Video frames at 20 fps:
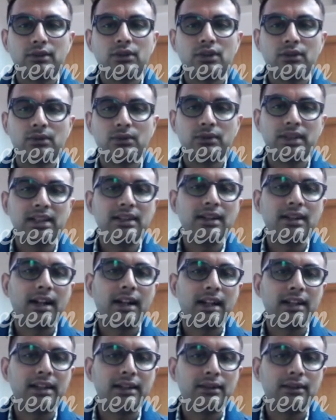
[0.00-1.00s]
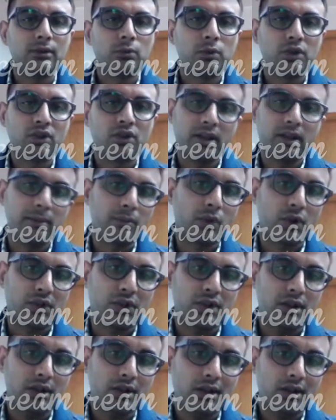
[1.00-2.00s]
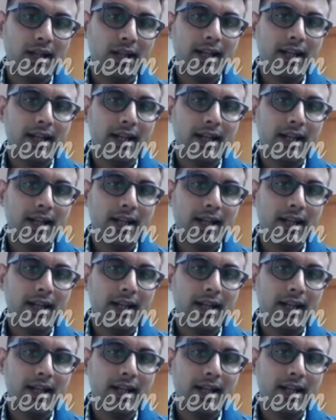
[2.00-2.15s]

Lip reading: just read the headings which are important,